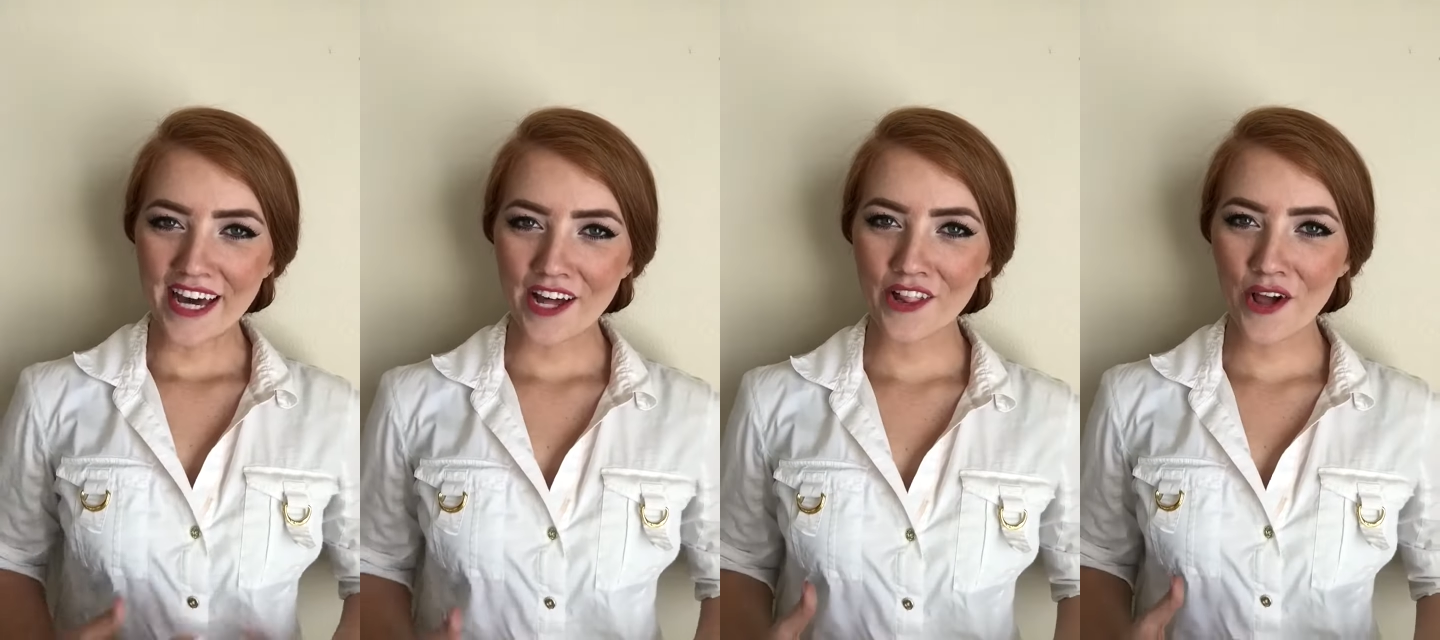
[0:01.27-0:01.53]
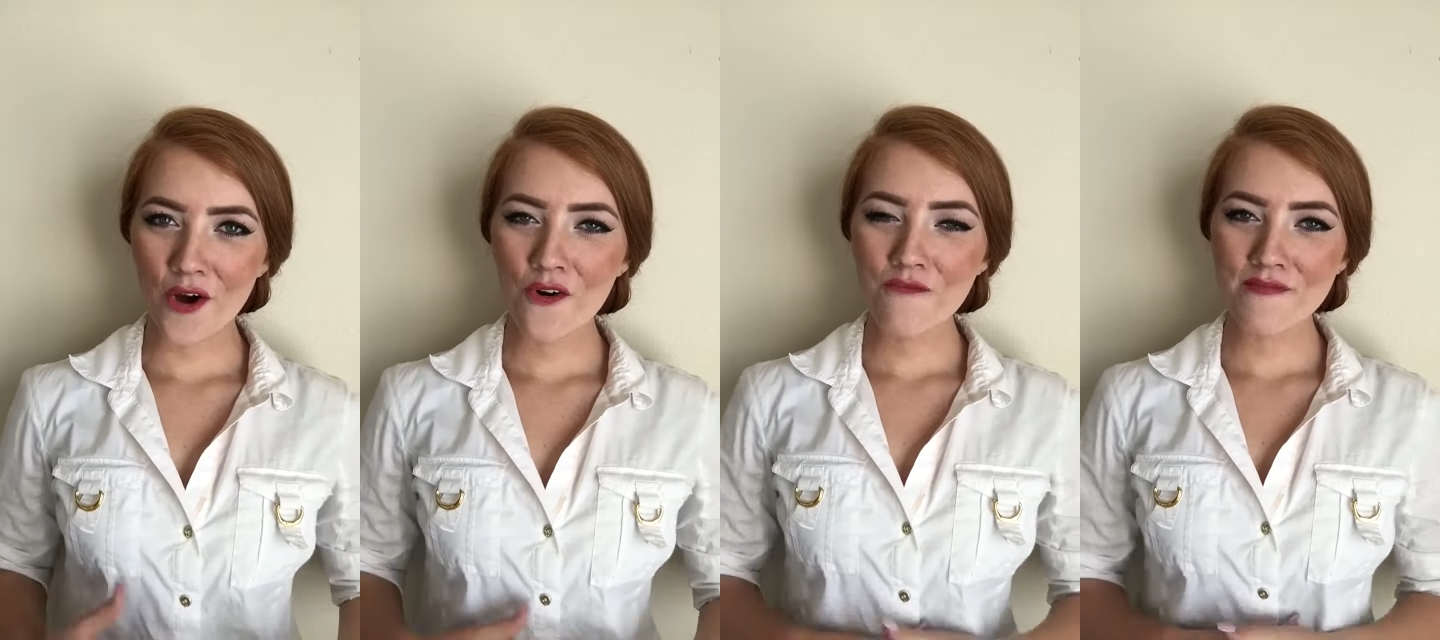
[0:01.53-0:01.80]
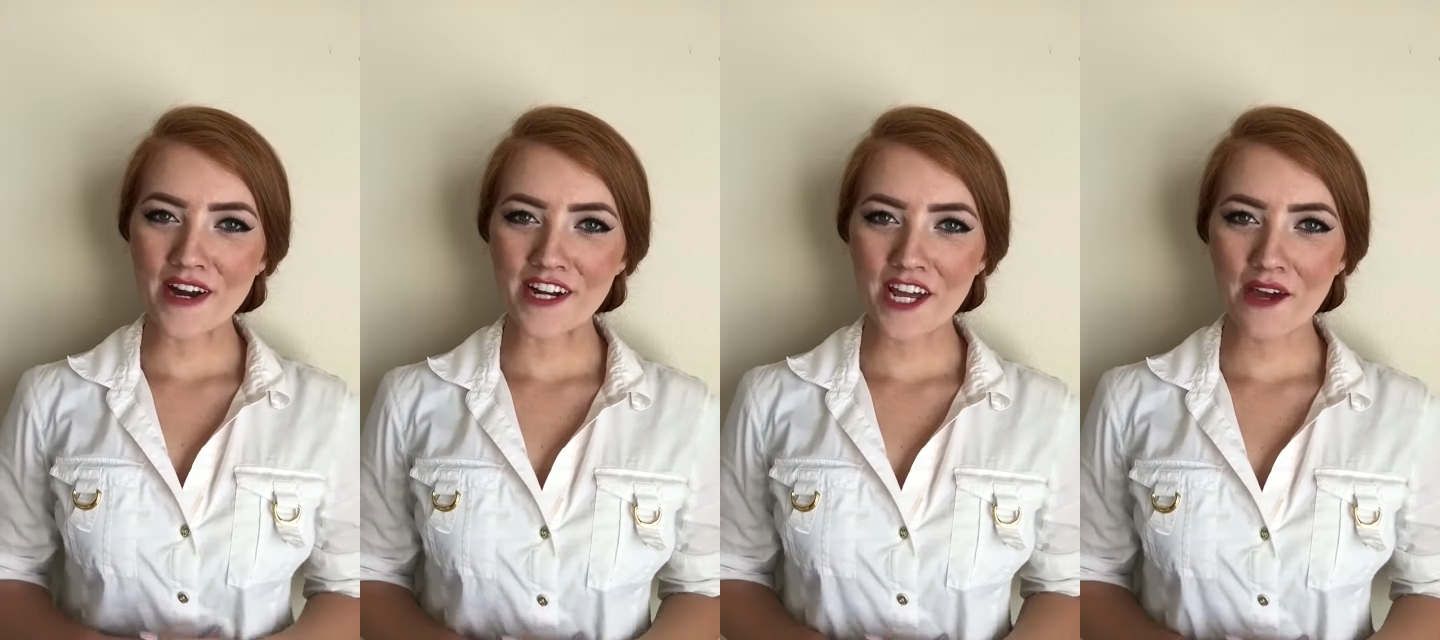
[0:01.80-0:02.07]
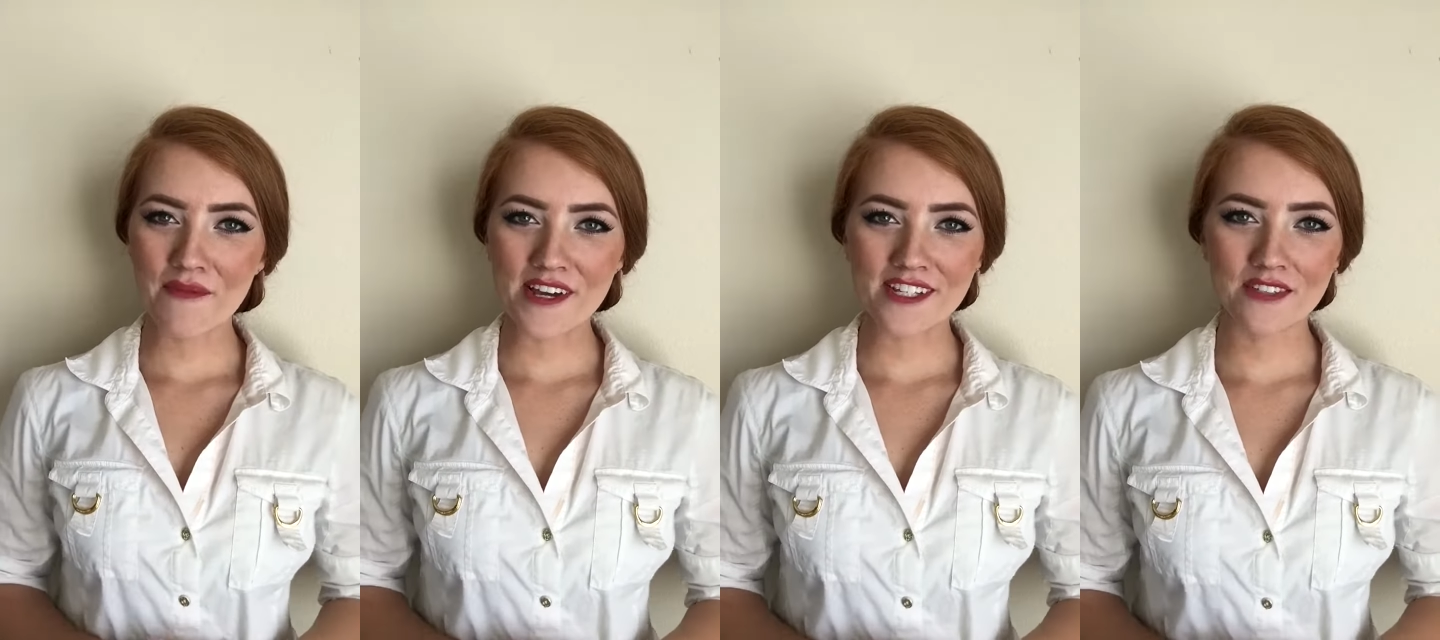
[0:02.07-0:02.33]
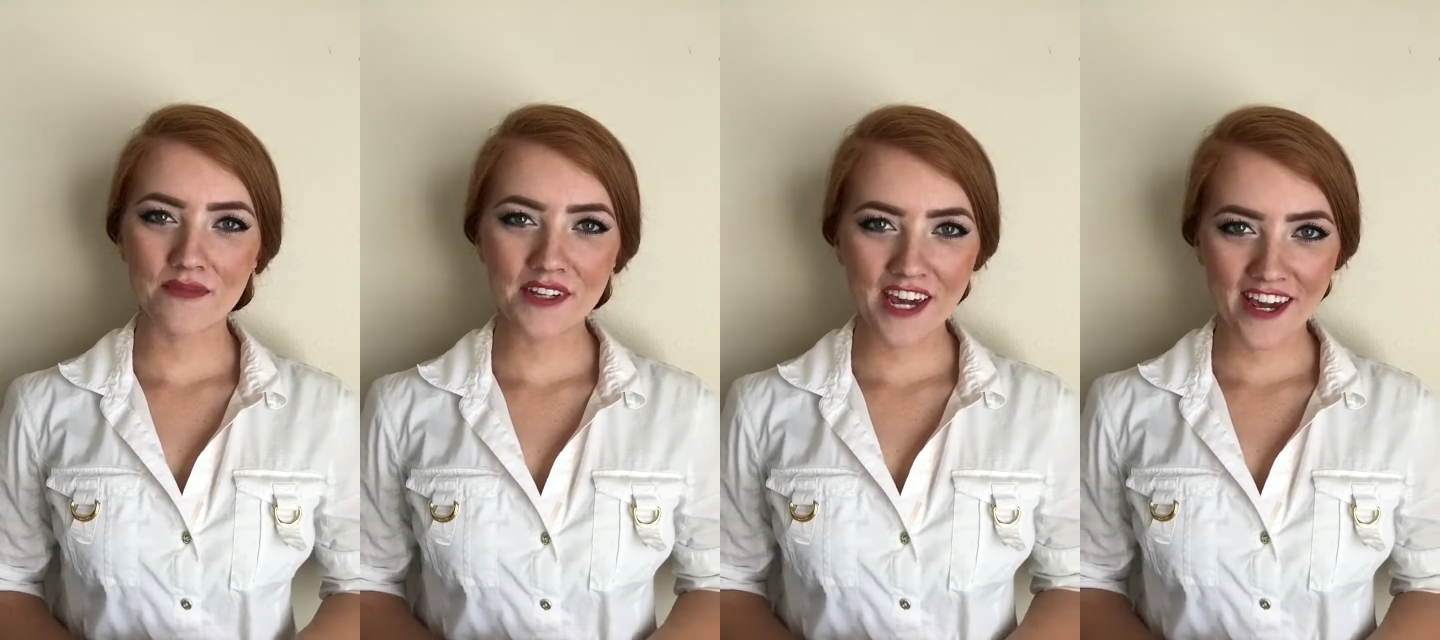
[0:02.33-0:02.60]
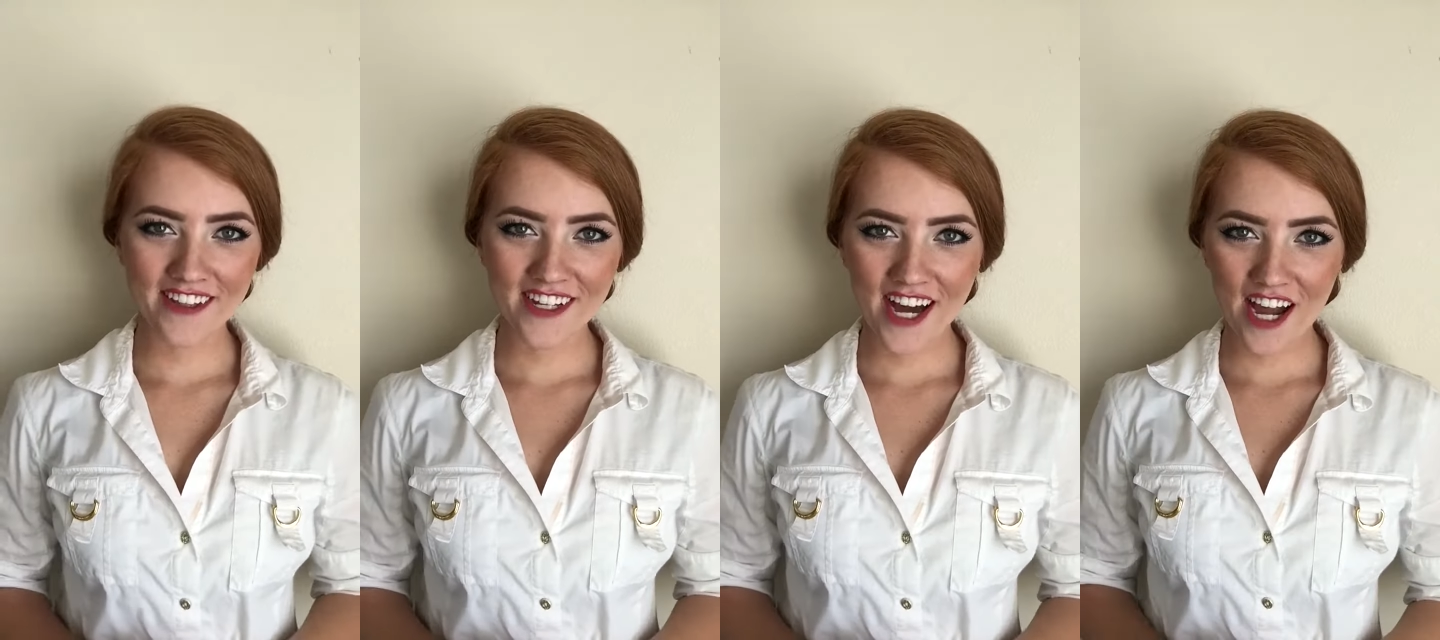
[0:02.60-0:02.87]
Hello, my name is
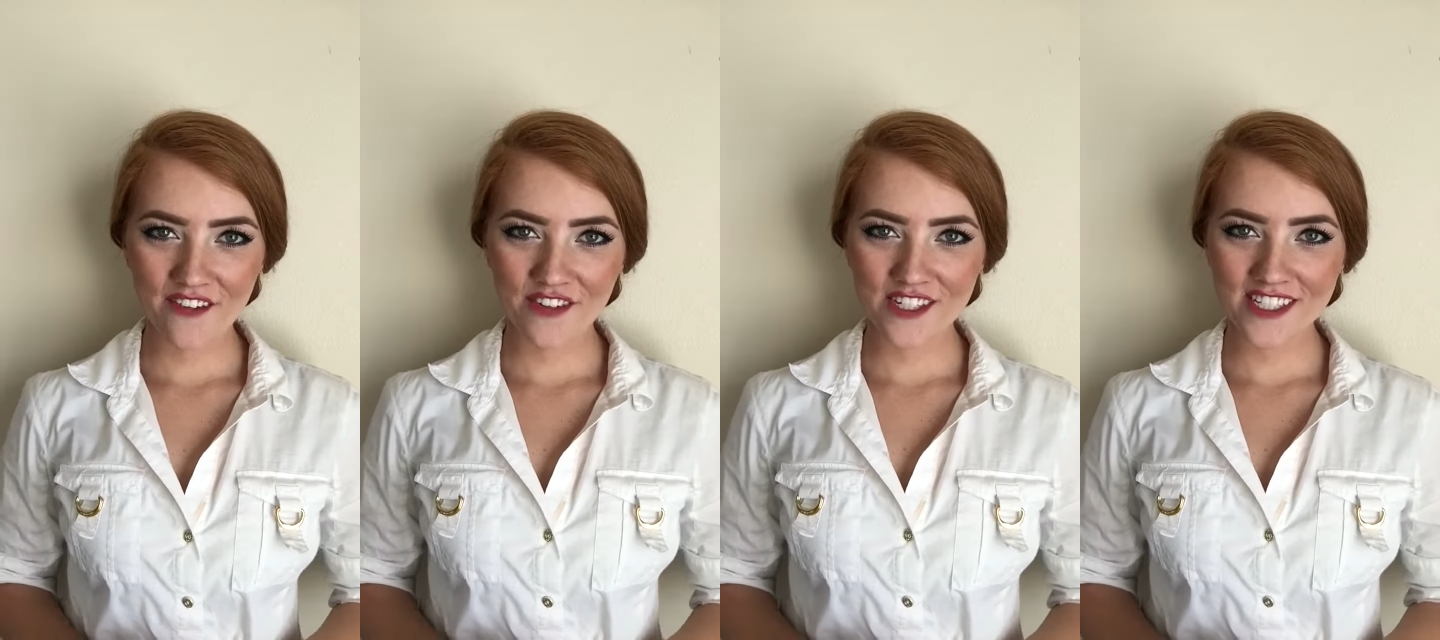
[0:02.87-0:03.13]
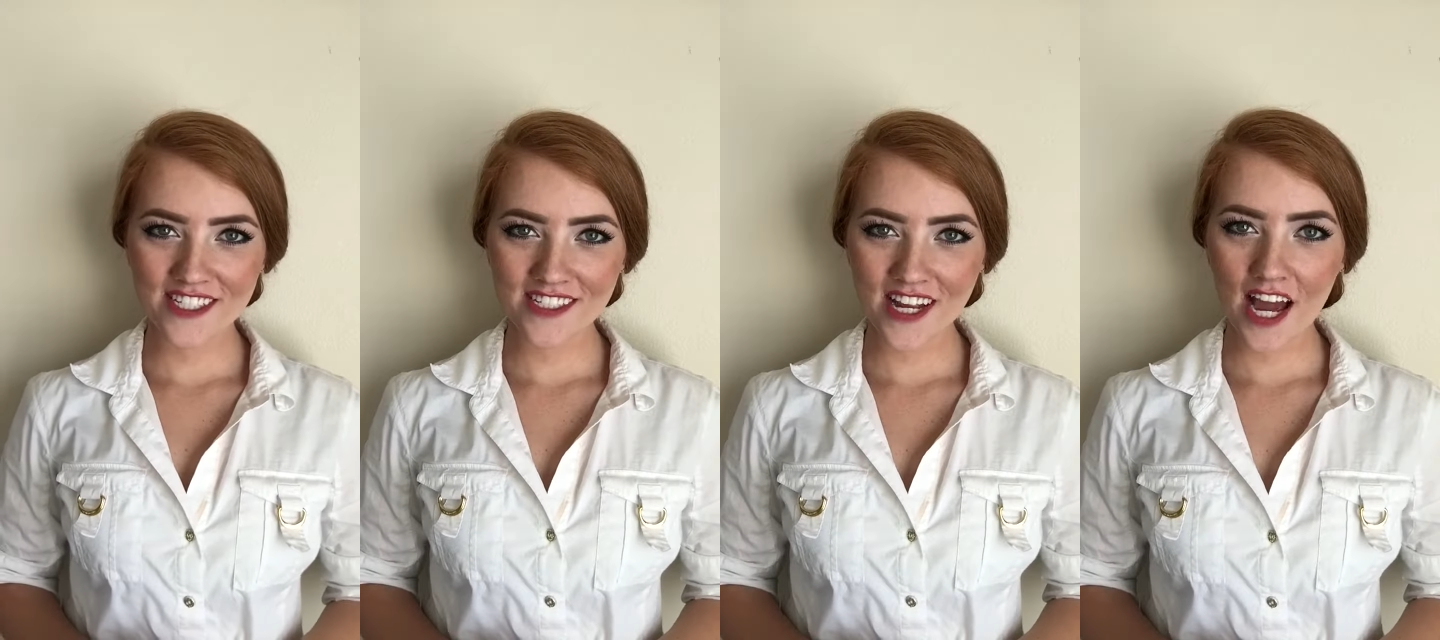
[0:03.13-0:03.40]
Mikayla Iverson.